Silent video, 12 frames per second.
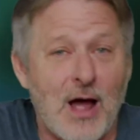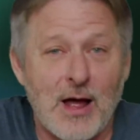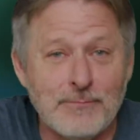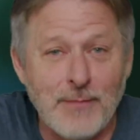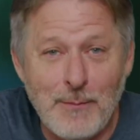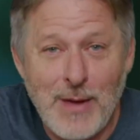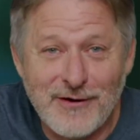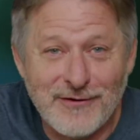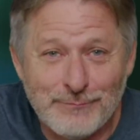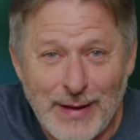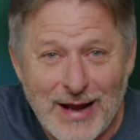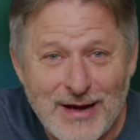amount
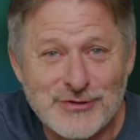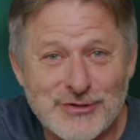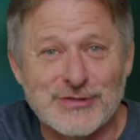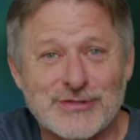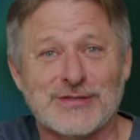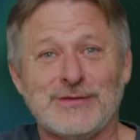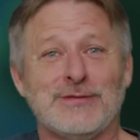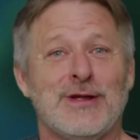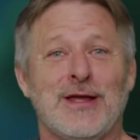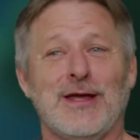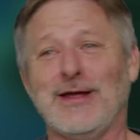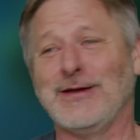of pages
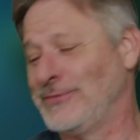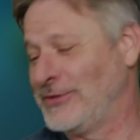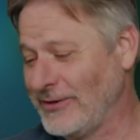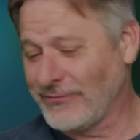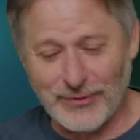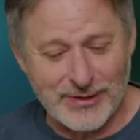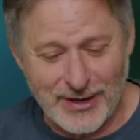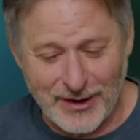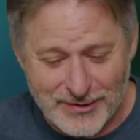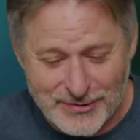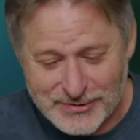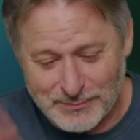and different
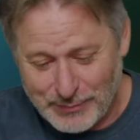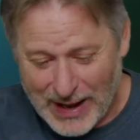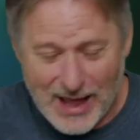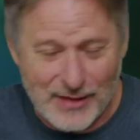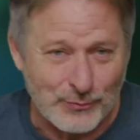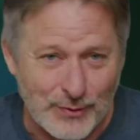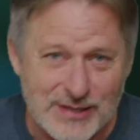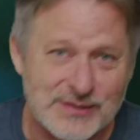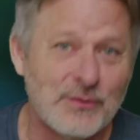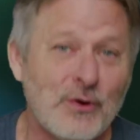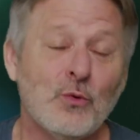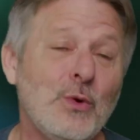characters and pathways,
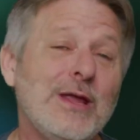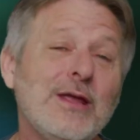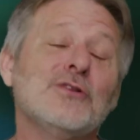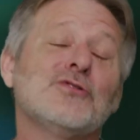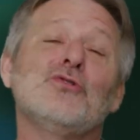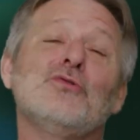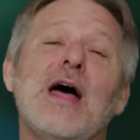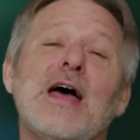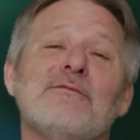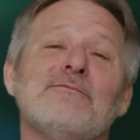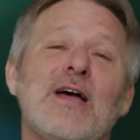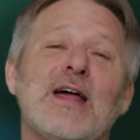and we can do that
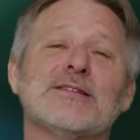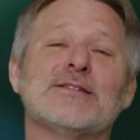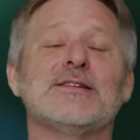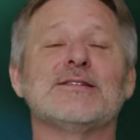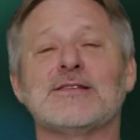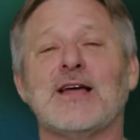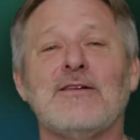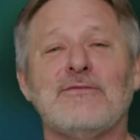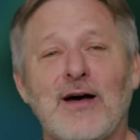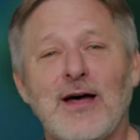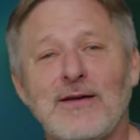in fantasy and sci-fi.